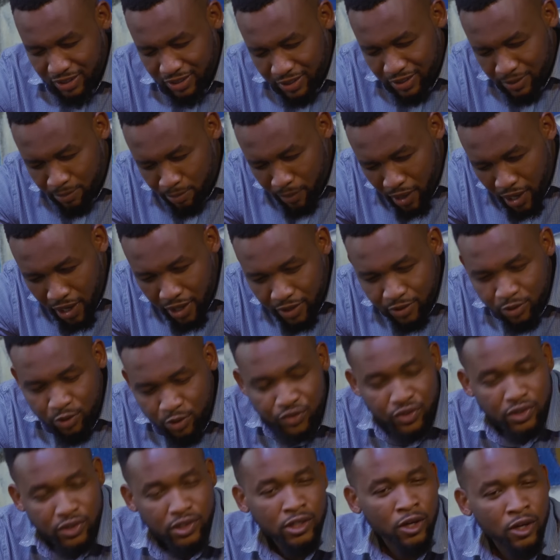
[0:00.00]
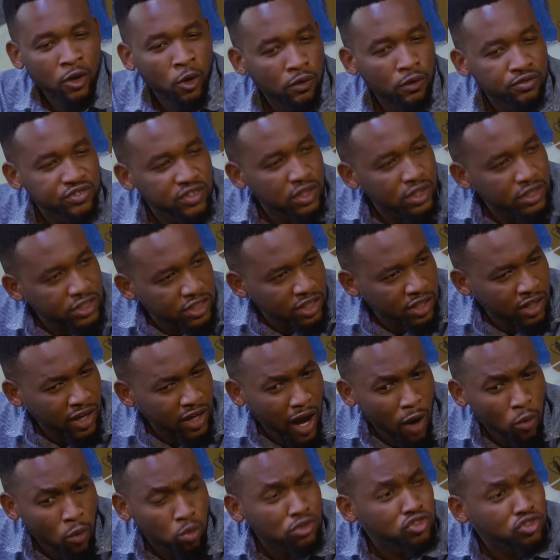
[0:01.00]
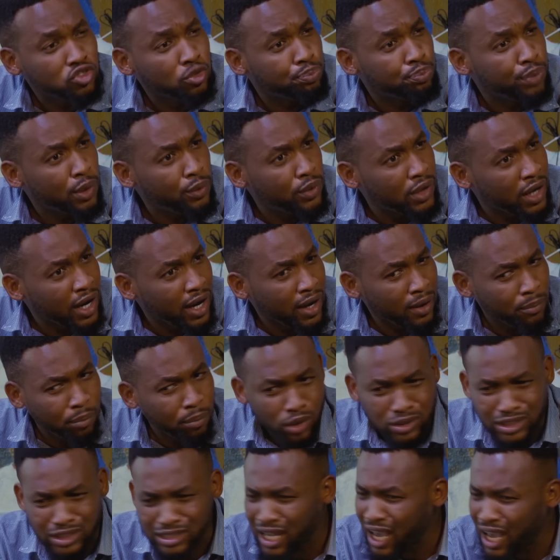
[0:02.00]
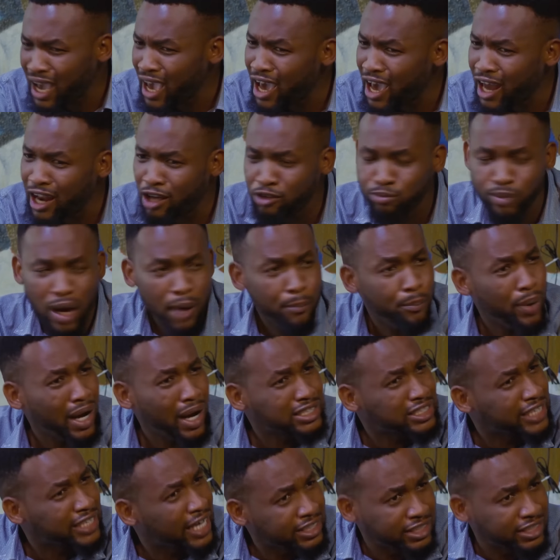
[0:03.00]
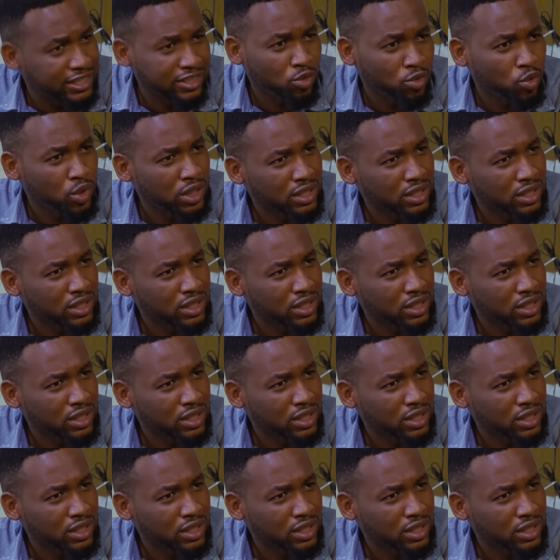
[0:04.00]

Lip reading: The man who really loves Lisha and wants to be with her, but I allowed my past get in the